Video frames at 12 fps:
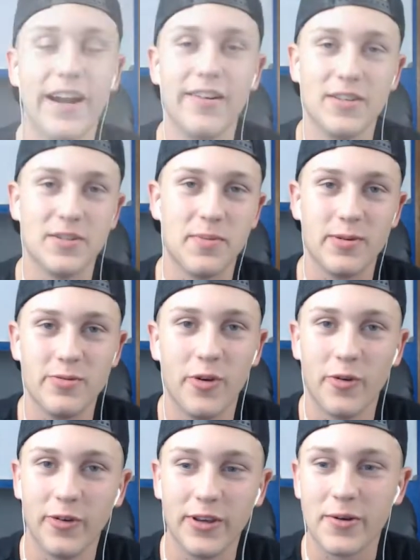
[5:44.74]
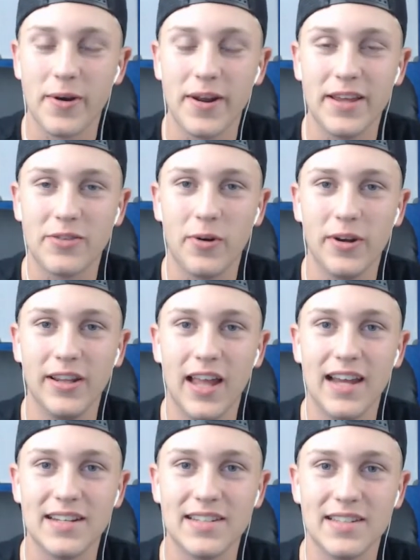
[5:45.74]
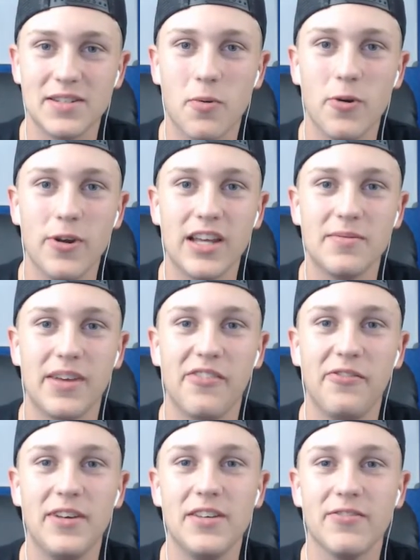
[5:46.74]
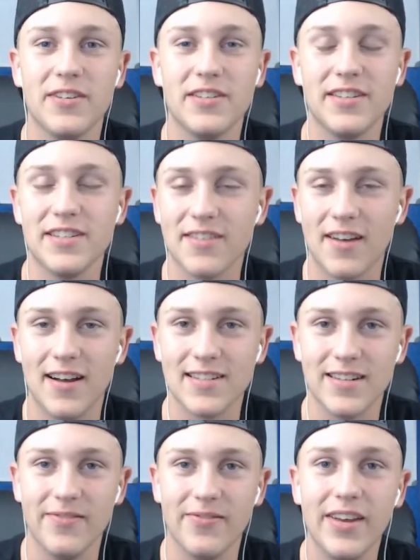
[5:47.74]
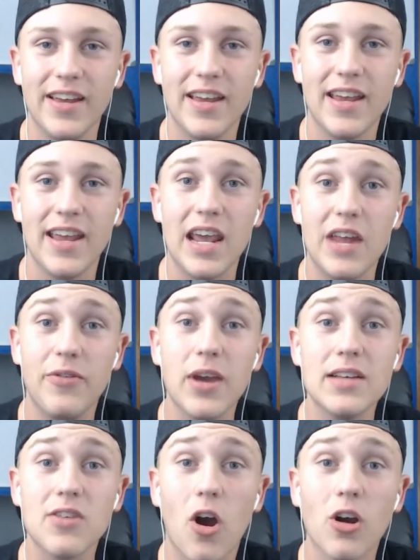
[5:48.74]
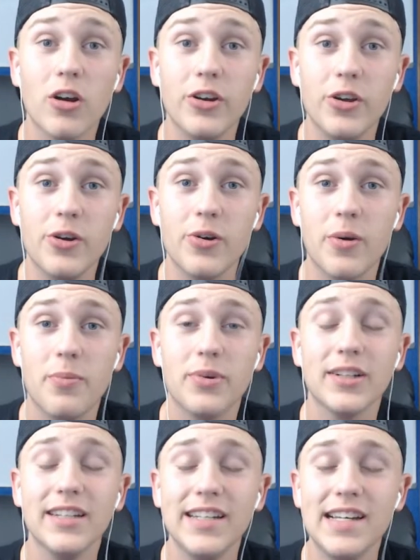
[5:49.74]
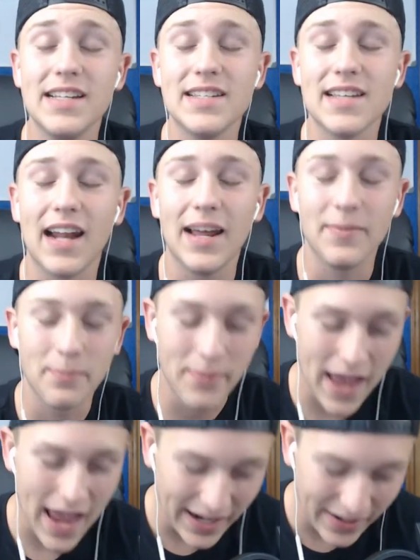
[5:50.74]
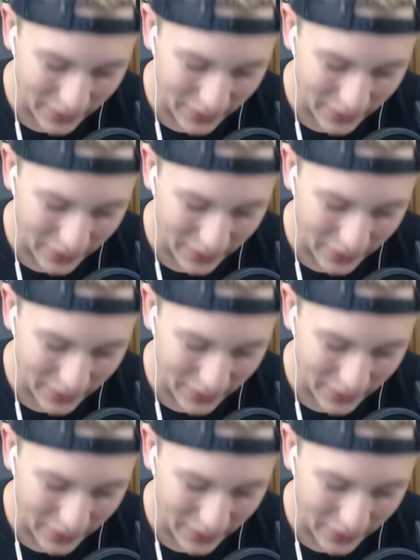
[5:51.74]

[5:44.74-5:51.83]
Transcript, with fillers: don't know, it just makes me feel really good when I hit 20 likes. The support you guys have been giving me recently is awesome. If you guys are new, please, and I beg